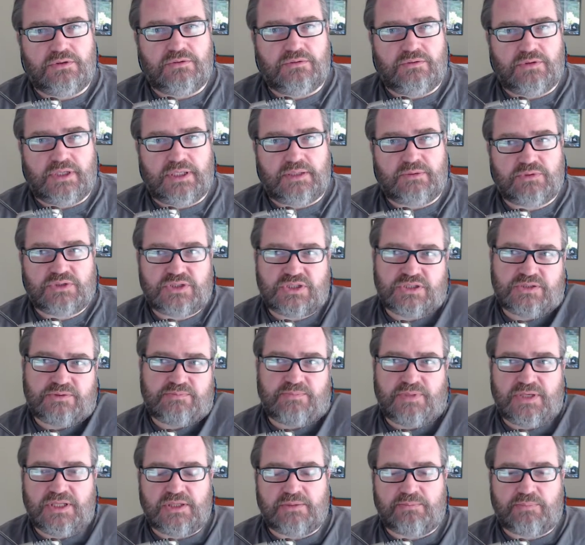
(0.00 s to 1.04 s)
right? Which has
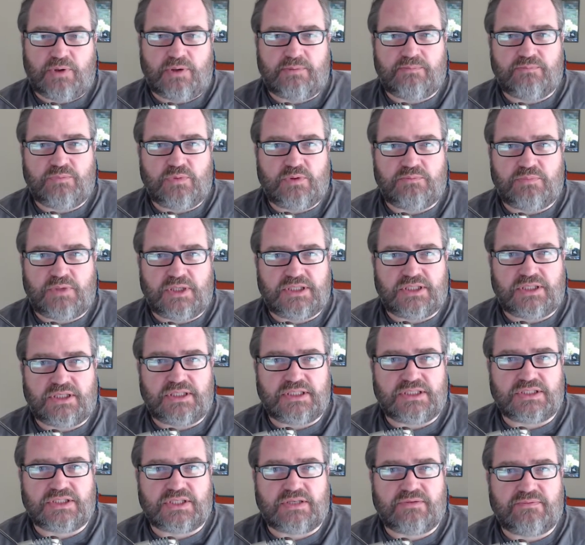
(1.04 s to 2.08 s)
been the problem with my
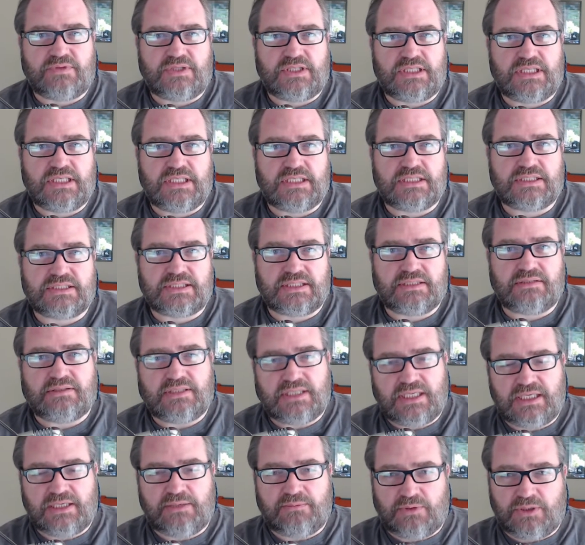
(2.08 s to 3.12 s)
diets over the years, and
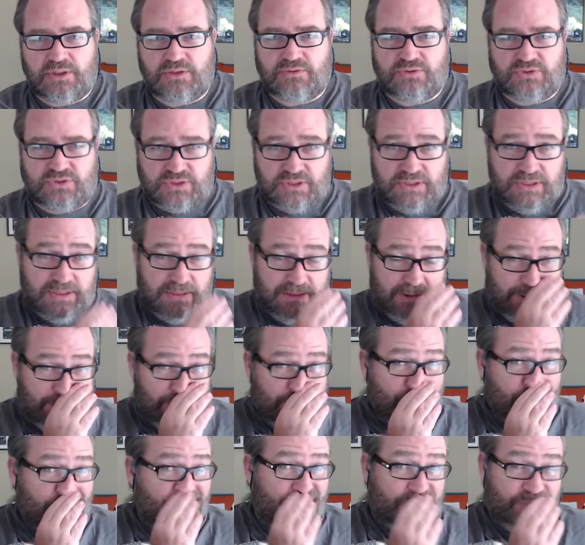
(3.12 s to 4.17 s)
anyone who's
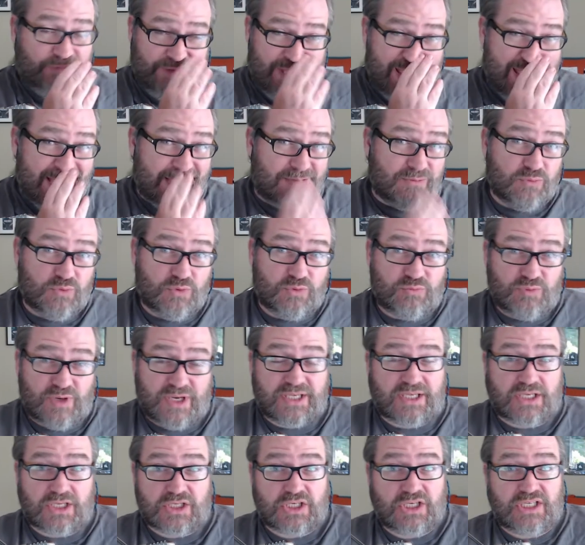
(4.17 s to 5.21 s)
fat will
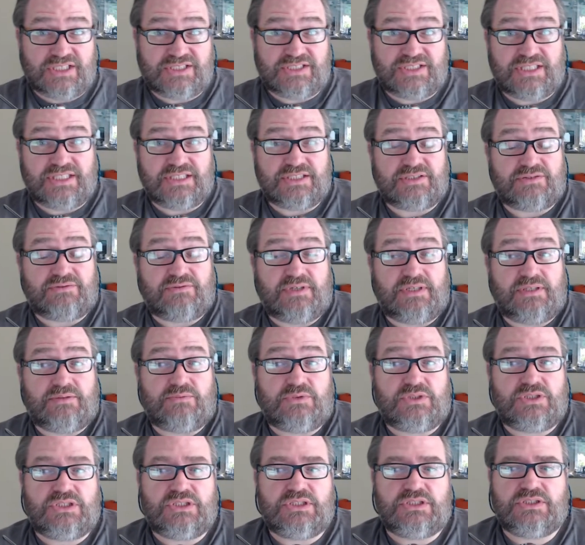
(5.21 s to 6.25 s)
recognize this, right?
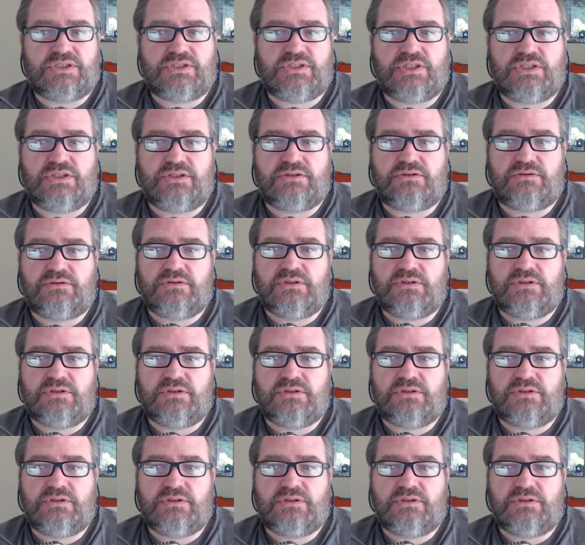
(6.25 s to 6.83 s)
Which is that